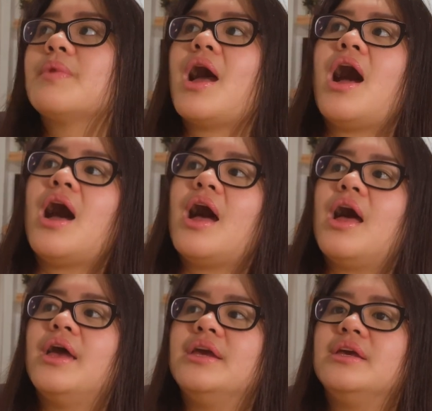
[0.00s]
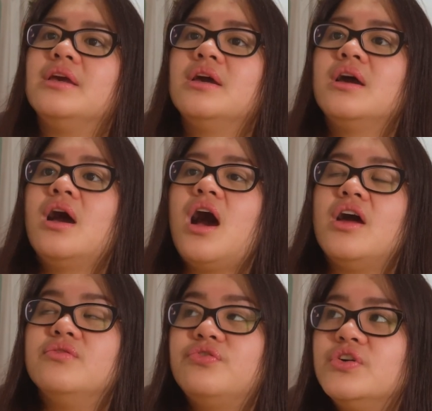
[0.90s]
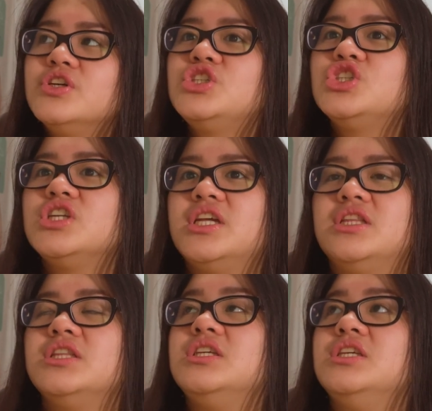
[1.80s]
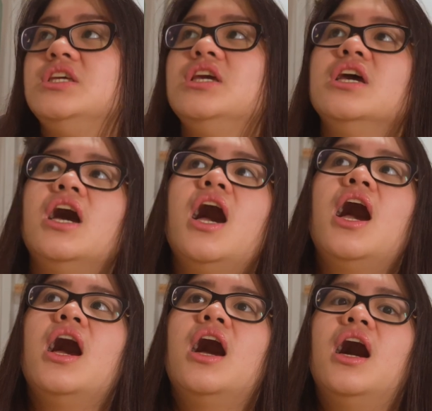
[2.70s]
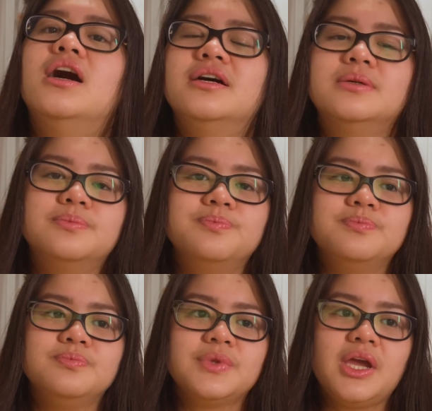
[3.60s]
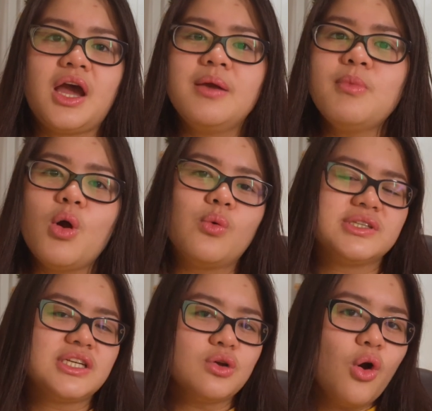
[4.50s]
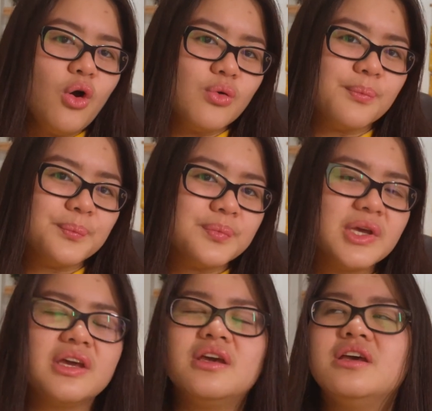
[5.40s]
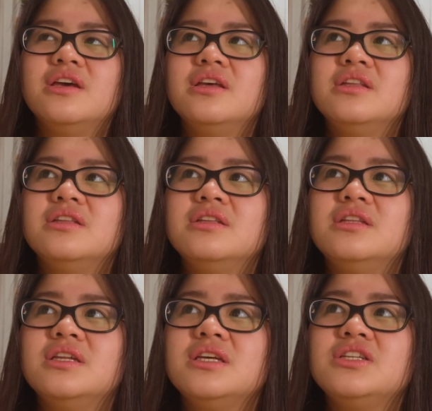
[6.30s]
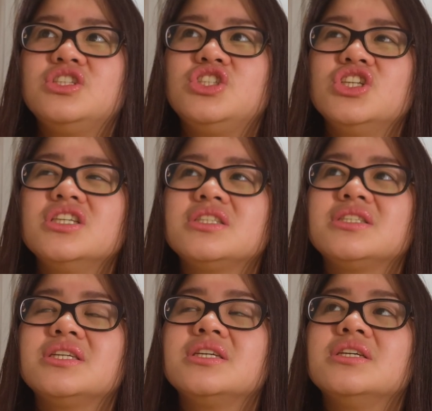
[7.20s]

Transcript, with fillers: I unfortunately um, I'm always at home and it's just